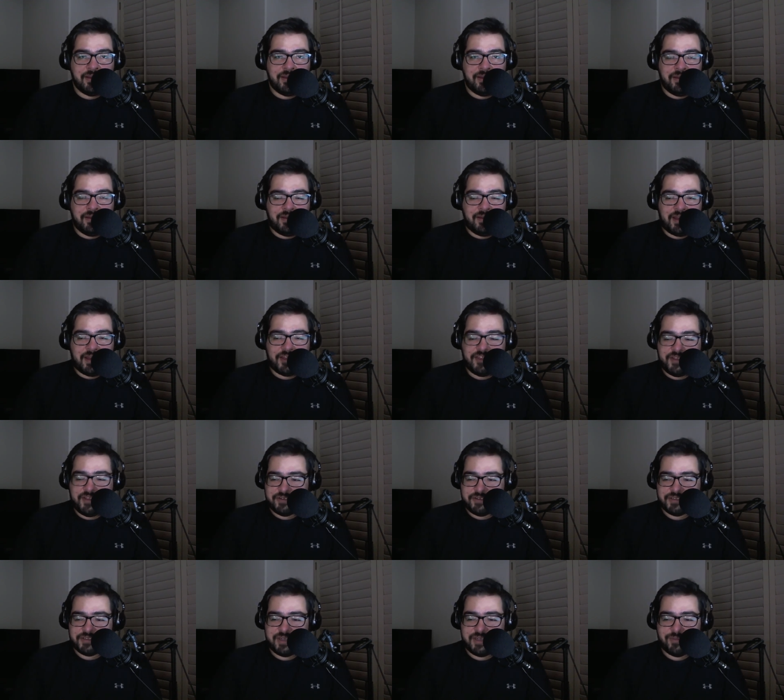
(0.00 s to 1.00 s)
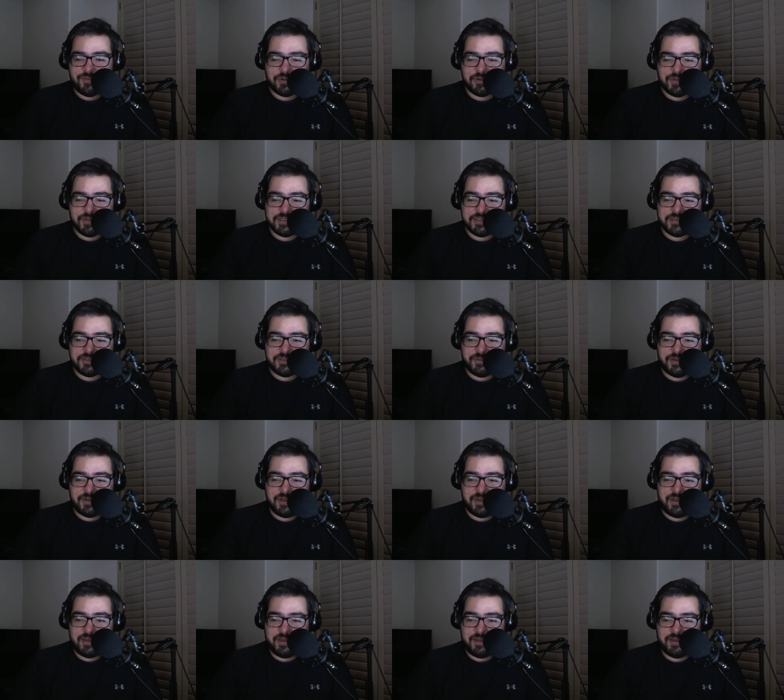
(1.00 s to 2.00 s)
I think there's a number of reasons, but
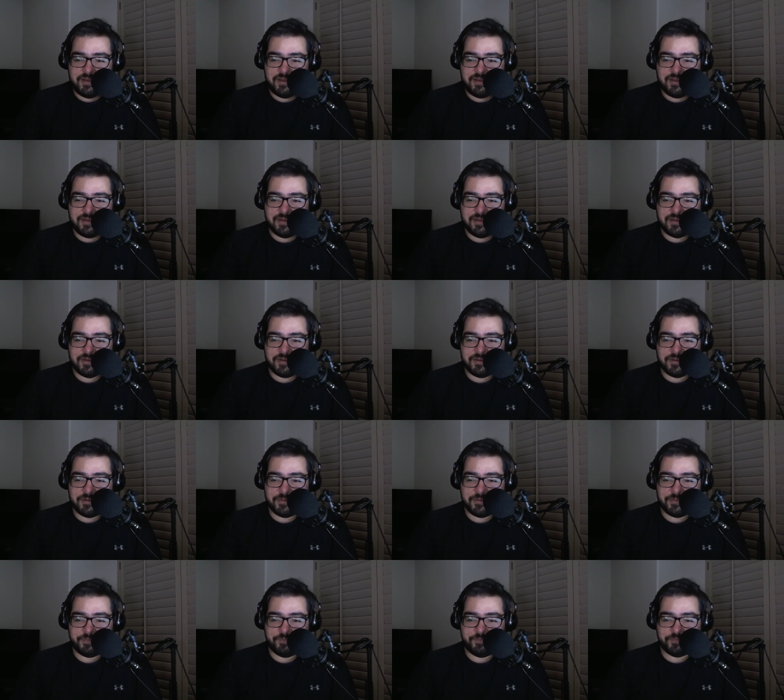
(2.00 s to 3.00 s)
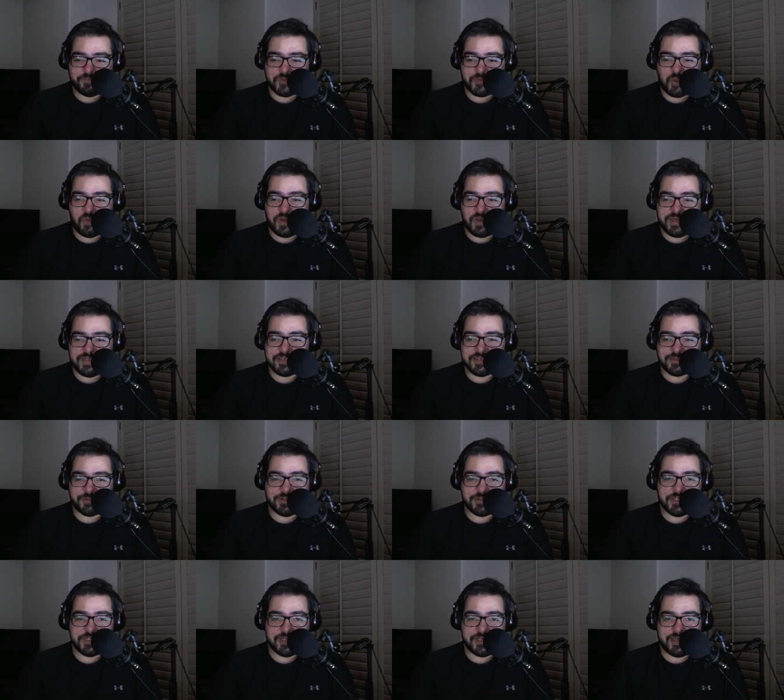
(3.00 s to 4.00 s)
one is
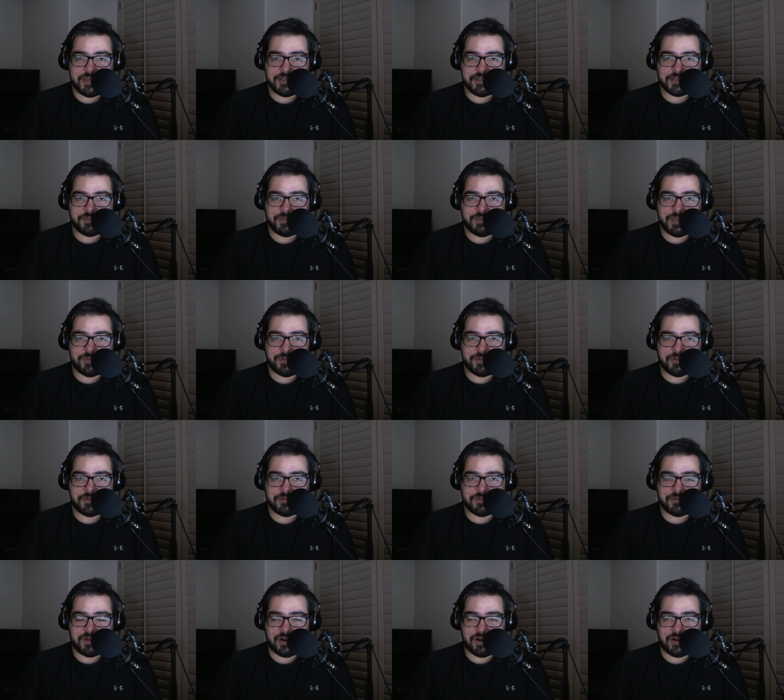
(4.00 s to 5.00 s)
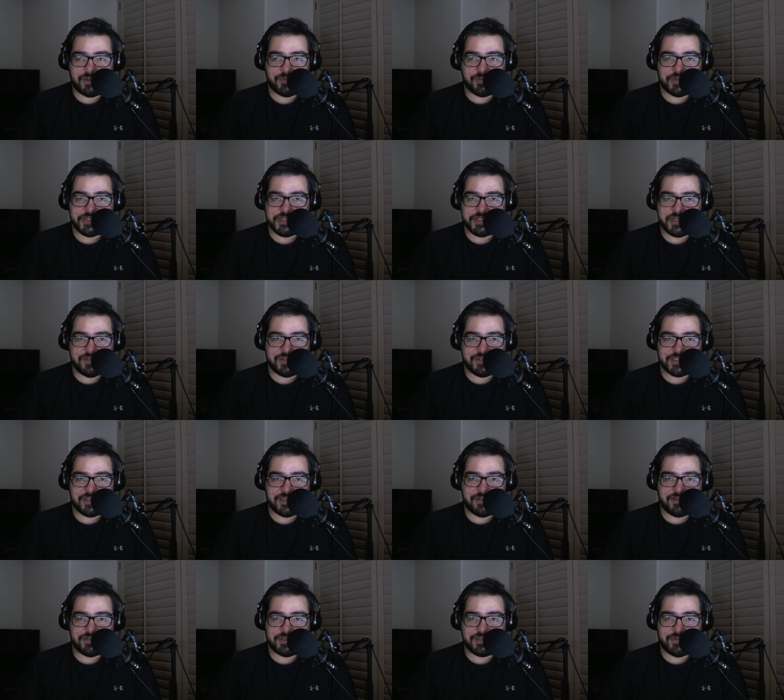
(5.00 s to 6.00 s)
appreciation. People aren't appreciative as they
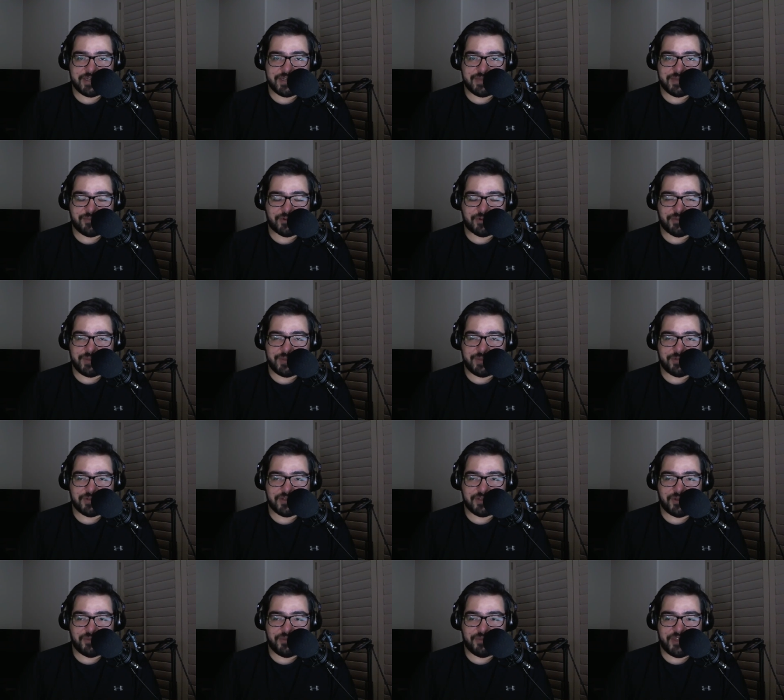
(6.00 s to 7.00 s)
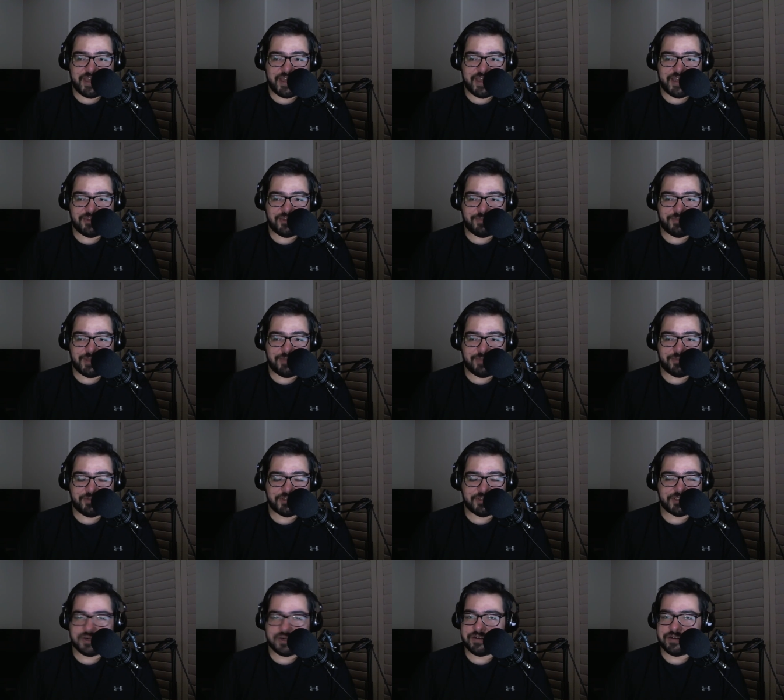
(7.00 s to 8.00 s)
used to be anymore. People don't thank the people in
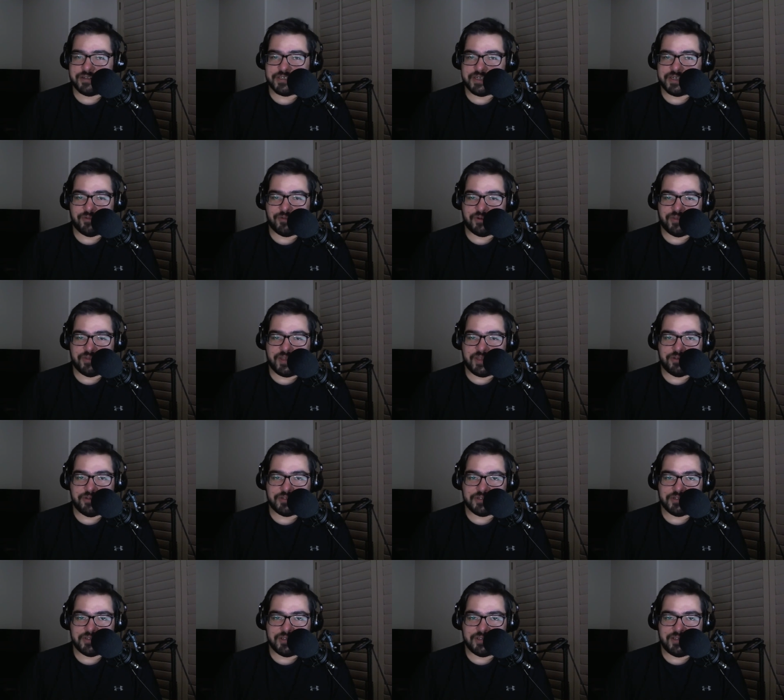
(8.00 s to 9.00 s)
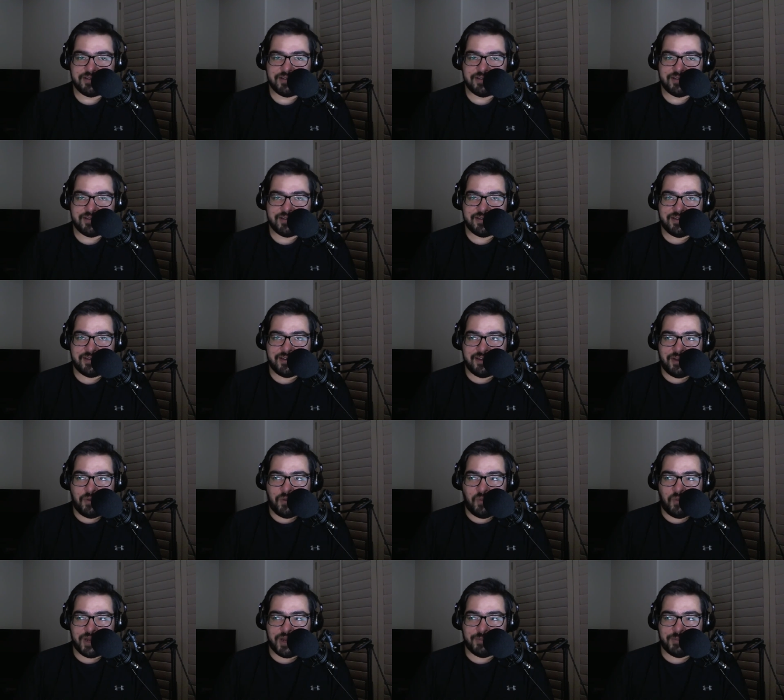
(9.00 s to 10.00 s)
charge anymore. They usually
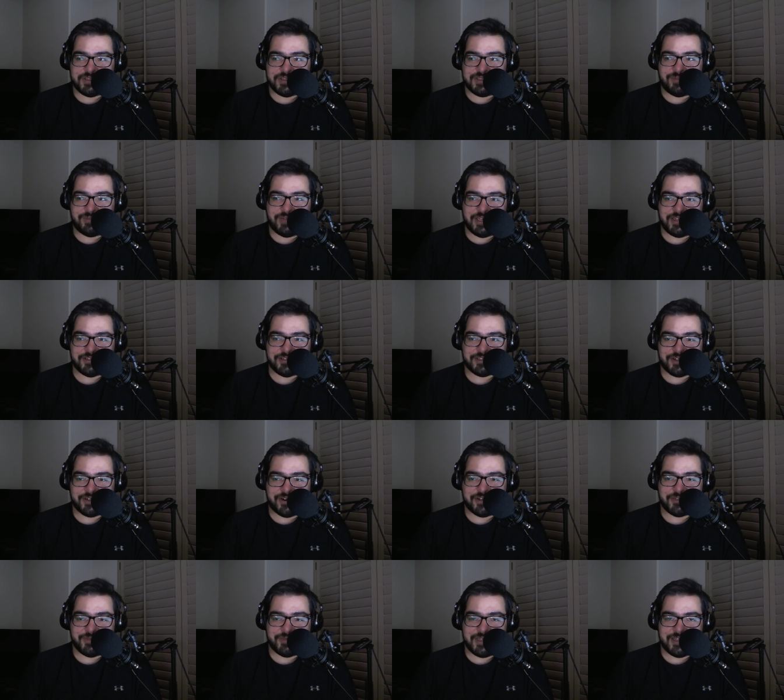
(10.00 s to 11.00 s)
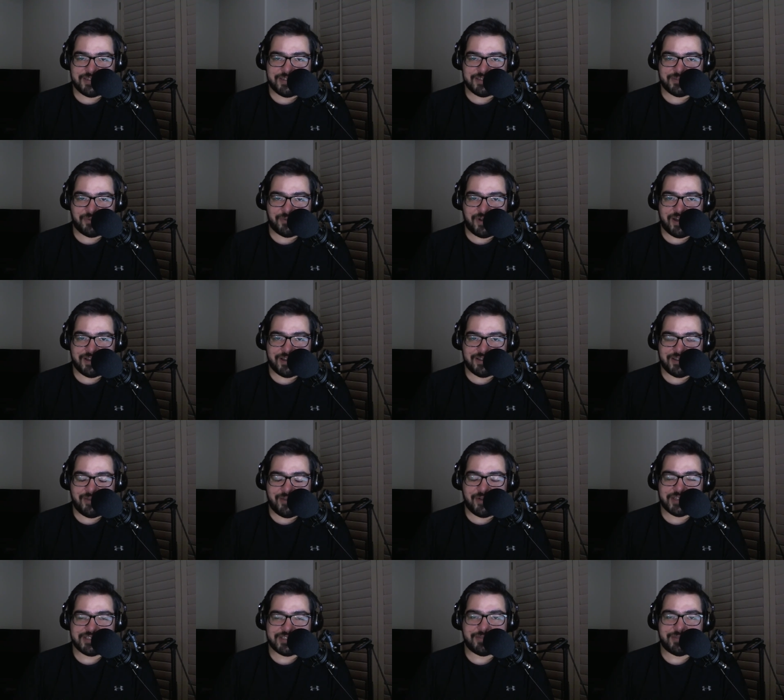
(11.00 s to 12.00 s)
want to put somebody in charge because why? They
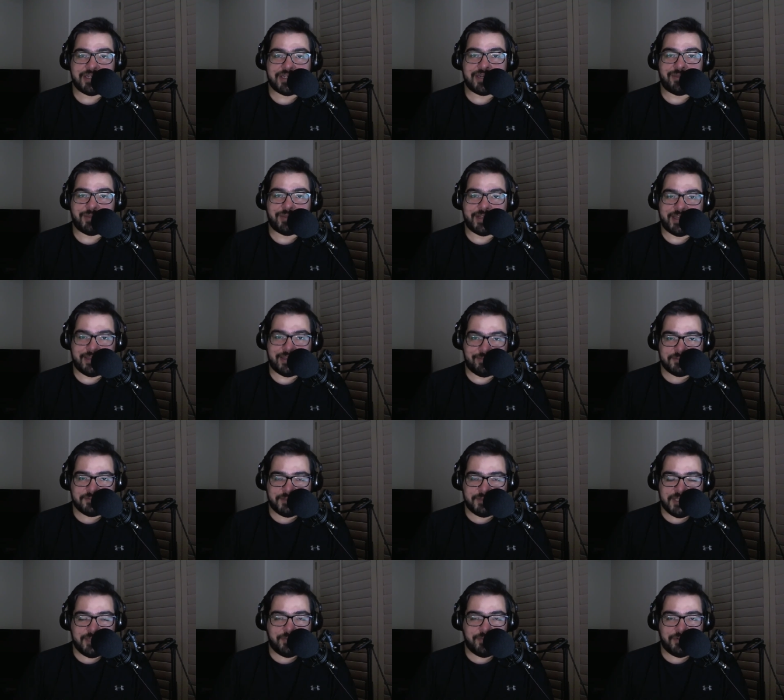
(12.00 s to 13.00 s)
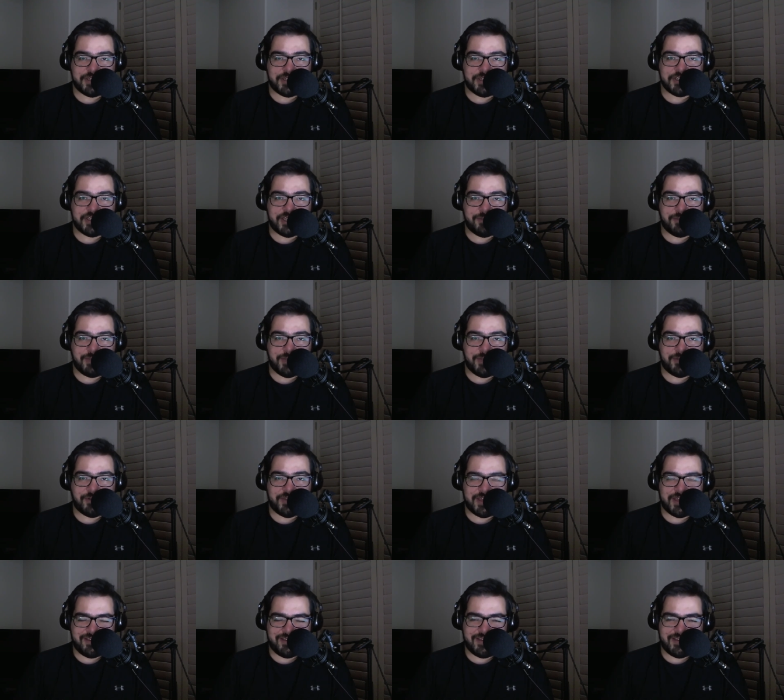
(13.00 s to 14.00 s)
want somebody to blame. People, educated people, they,
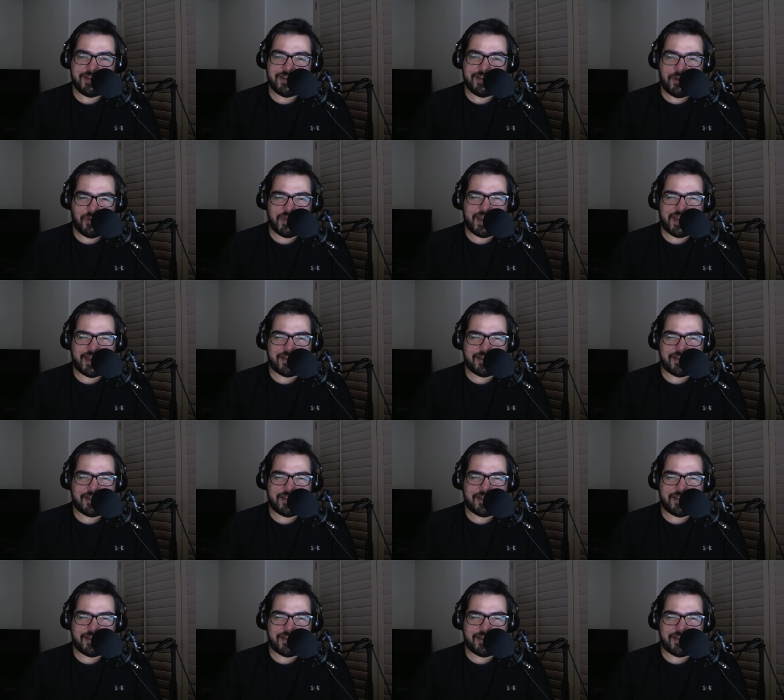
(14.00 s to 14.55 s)
they know that.